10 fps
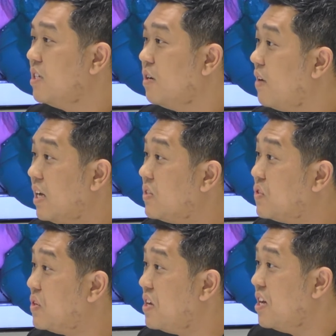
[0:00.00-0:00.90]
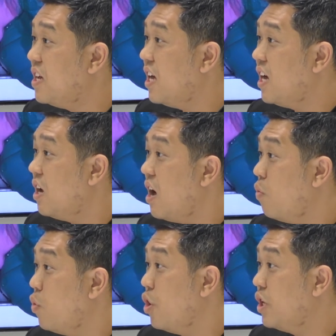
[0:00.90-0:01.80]
of us our
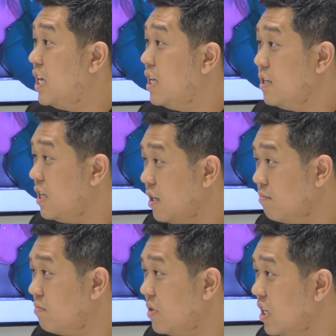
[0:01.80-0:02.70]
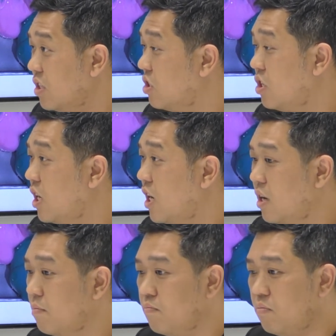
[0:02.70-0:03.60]
work in
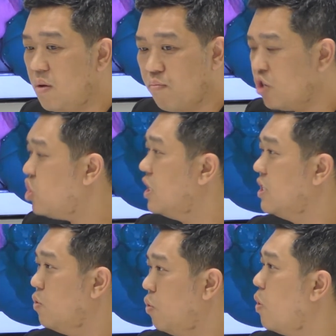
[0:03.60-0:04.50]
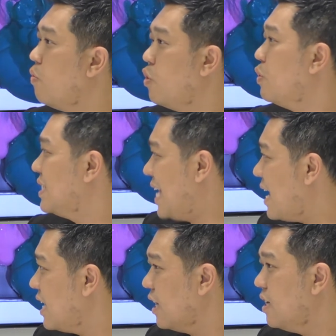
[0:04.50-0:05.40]
impressionless, or what we call
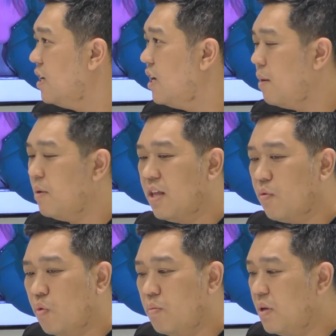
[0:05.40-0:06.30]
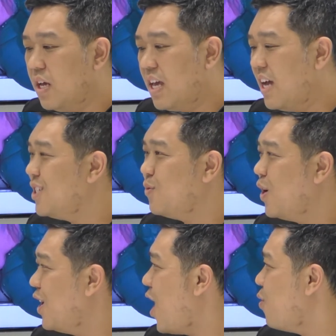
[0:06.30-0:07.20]
scanning. I mean, there wouldn't be a case
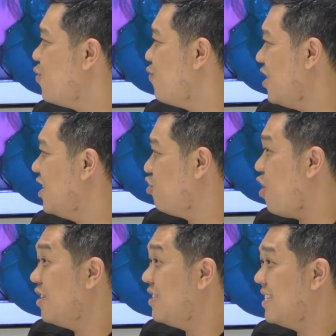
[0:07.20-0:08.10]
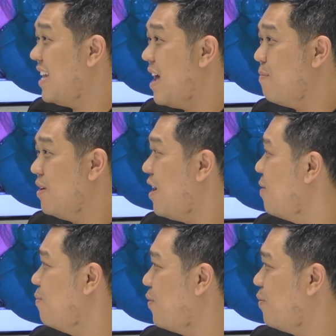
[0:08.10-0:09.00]
where I wouldn't really try to scan, but
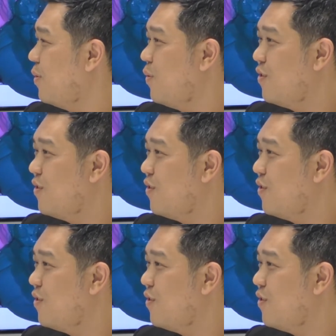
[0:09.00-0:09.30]
I'm probably one of